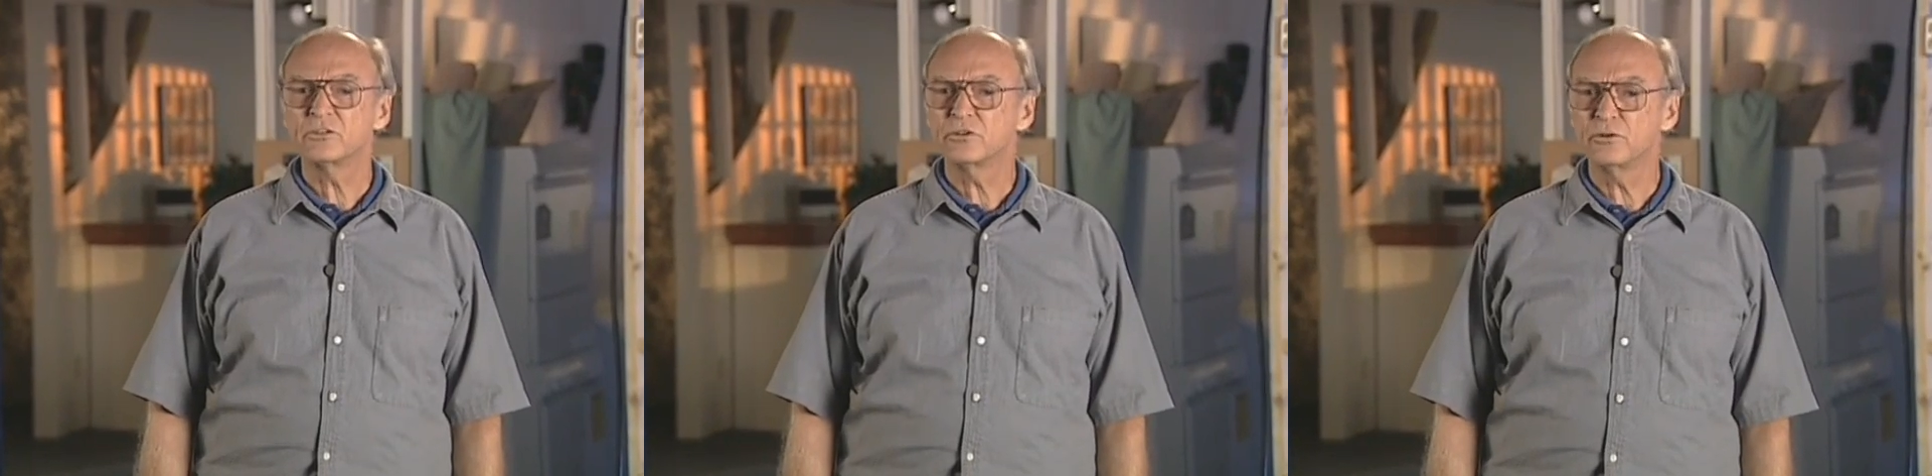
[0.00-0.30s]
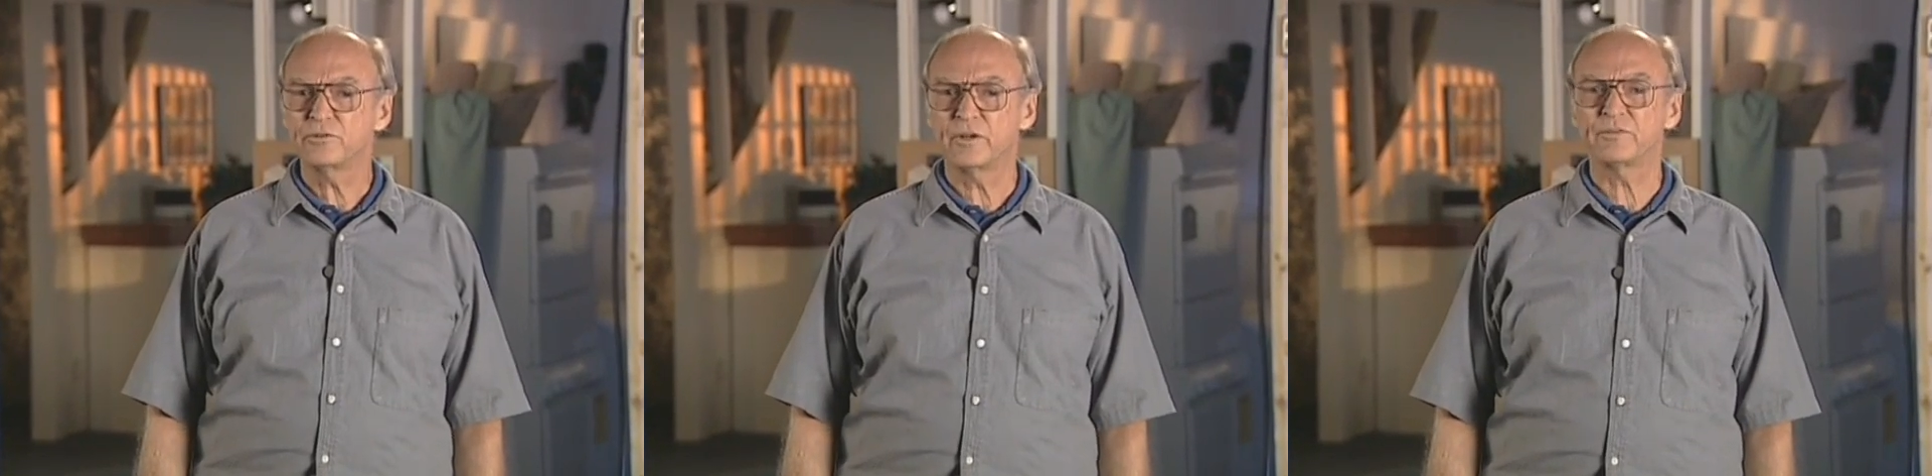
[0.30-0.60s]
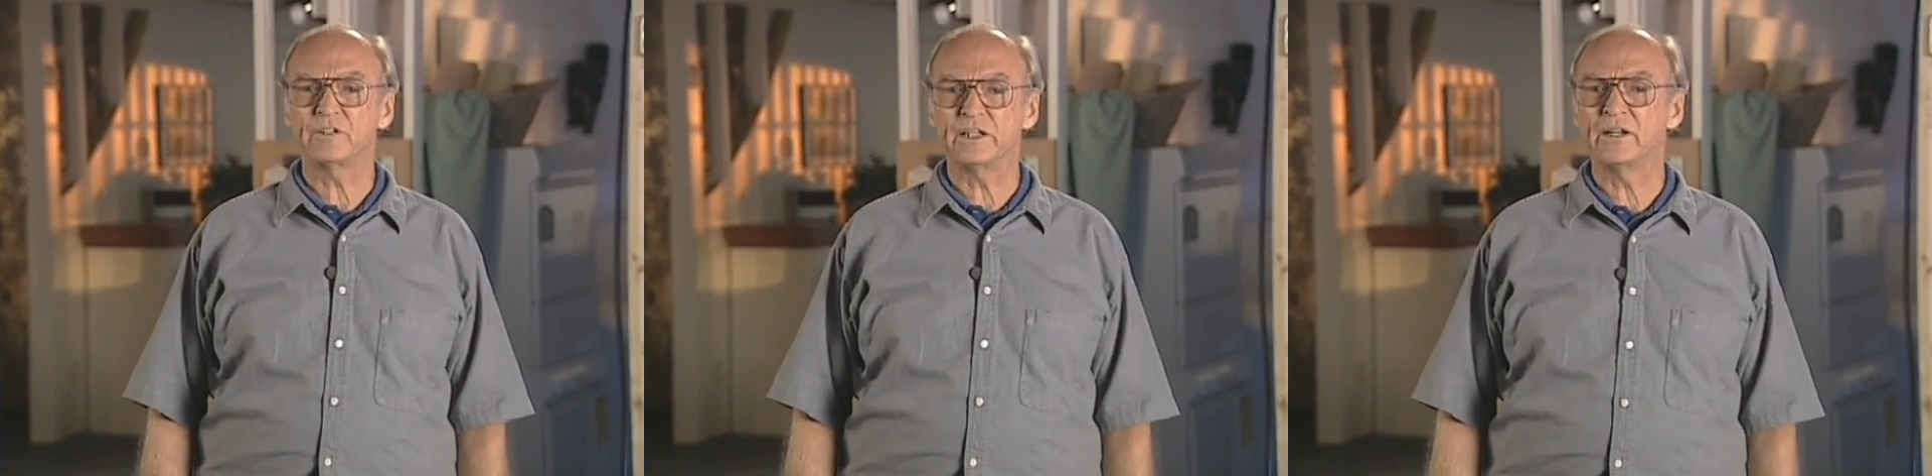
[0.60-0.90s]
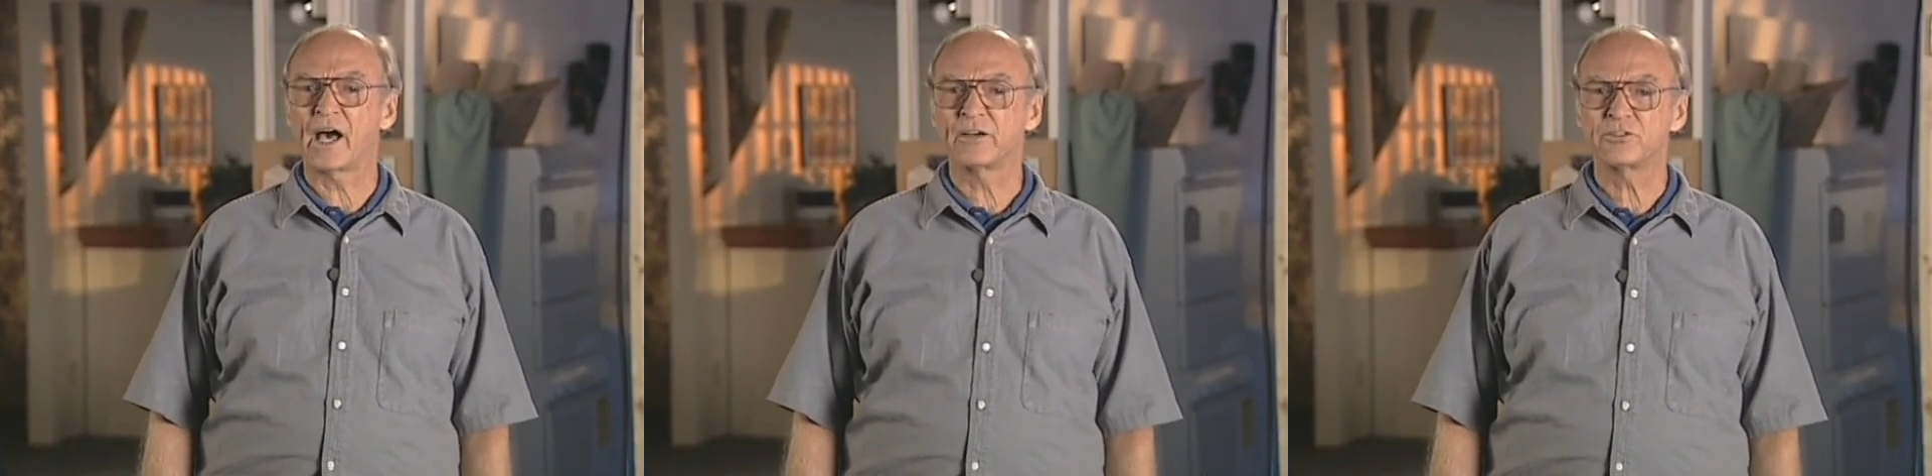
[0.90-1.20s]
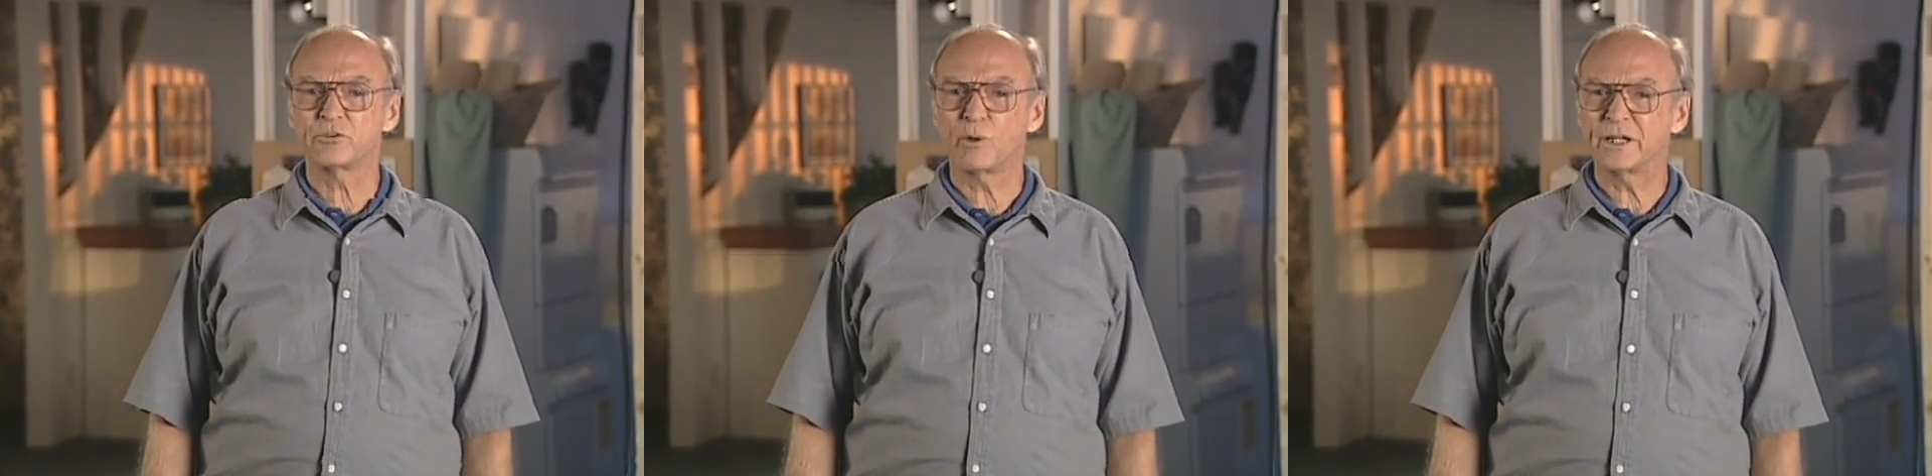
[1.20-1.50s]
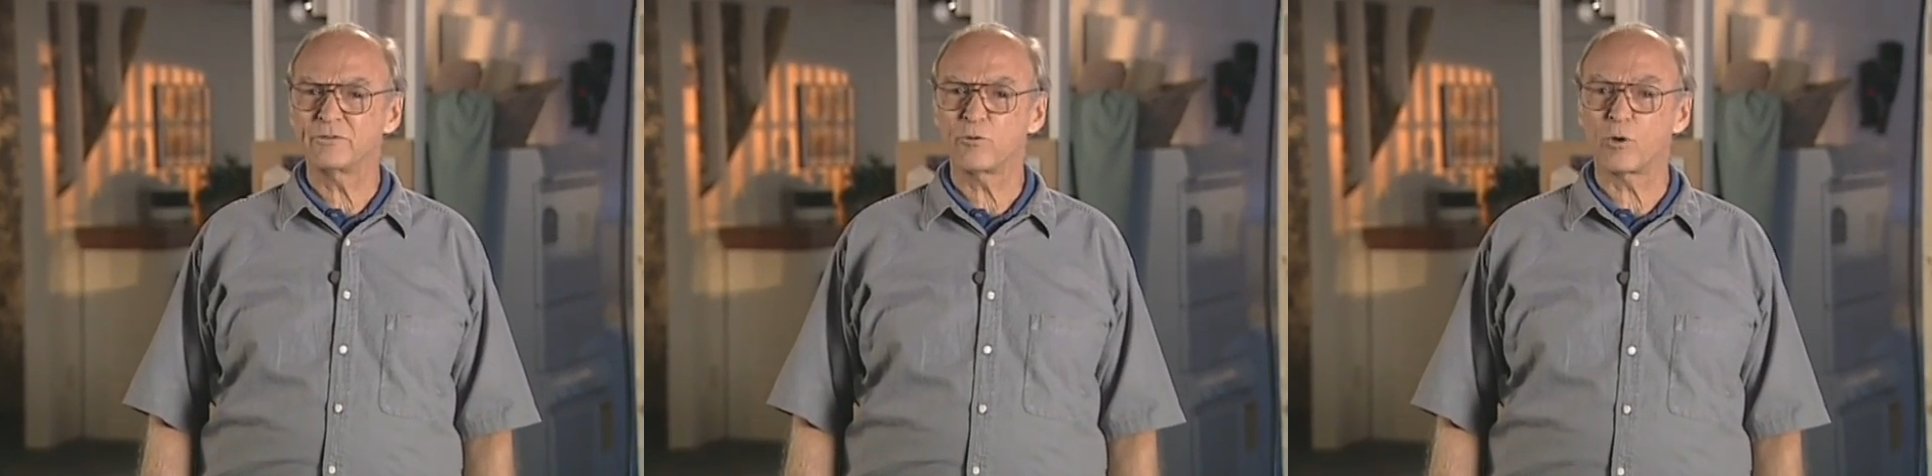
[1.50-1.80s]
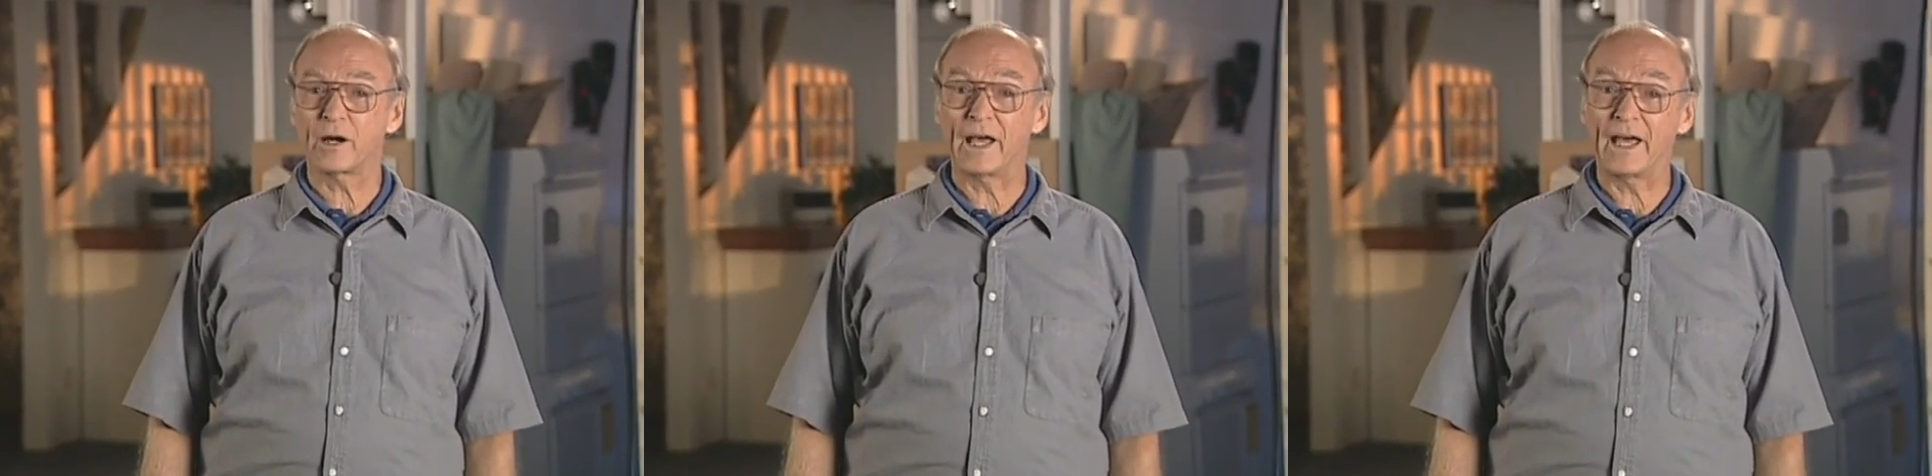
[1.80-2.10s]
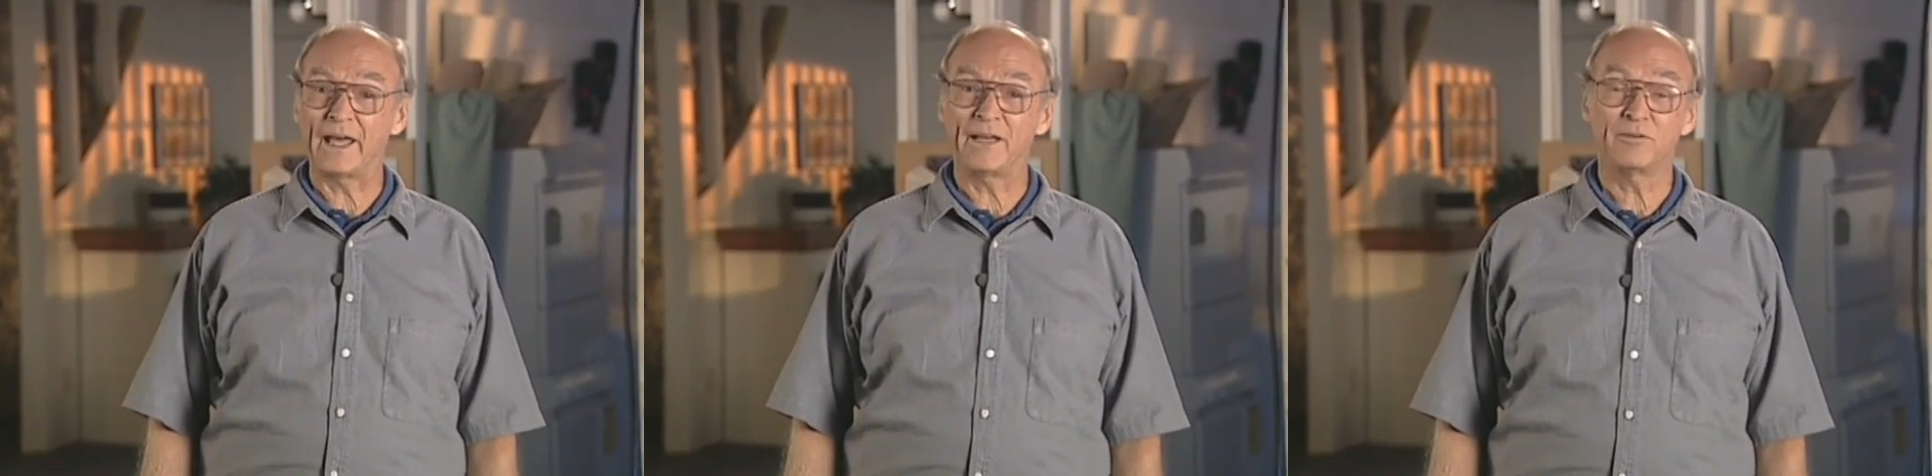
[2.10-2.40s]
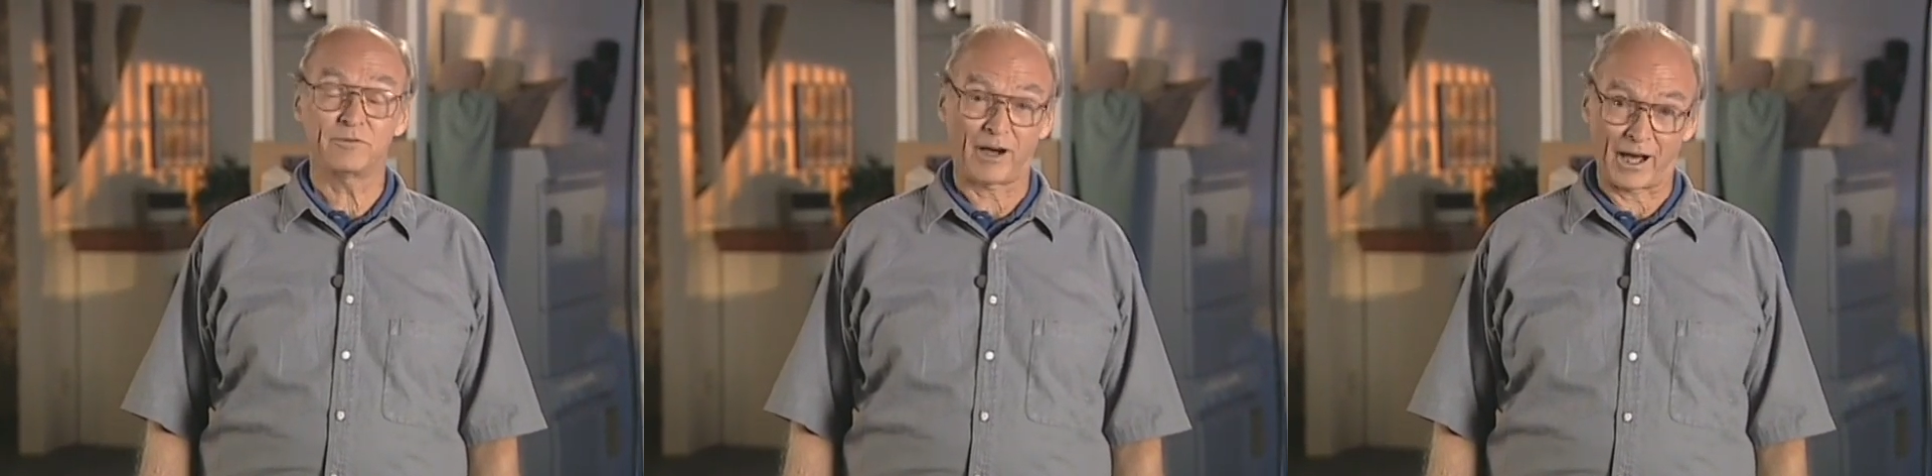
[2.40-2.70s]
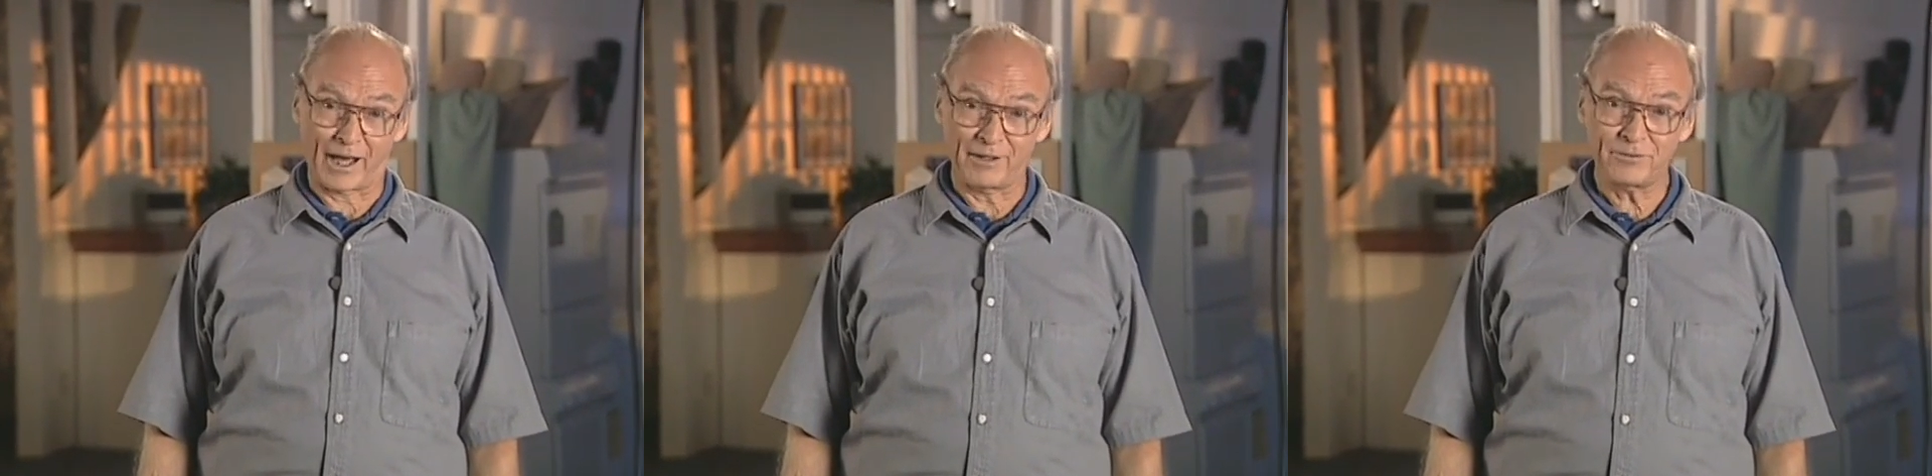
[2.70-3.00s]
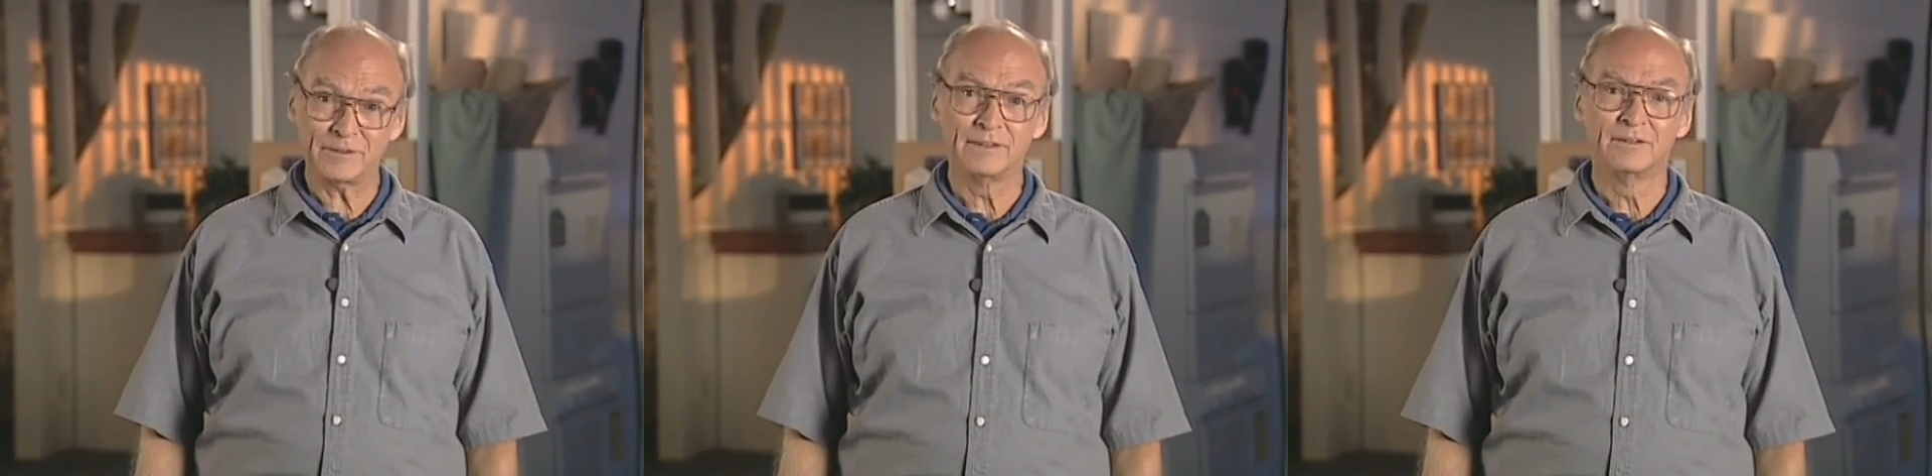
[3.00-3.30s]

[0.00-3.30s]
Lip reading: 250-24A5